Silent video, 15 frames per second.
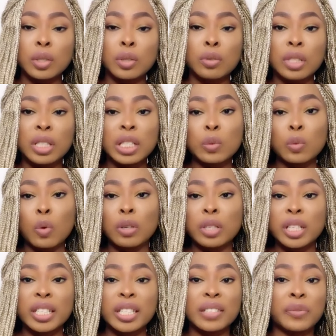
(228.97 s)
So this
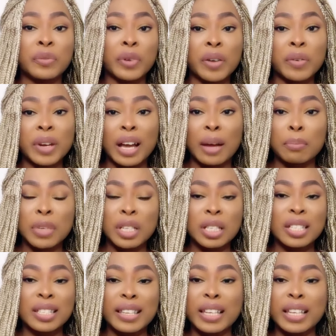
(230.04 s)
one is very amazing.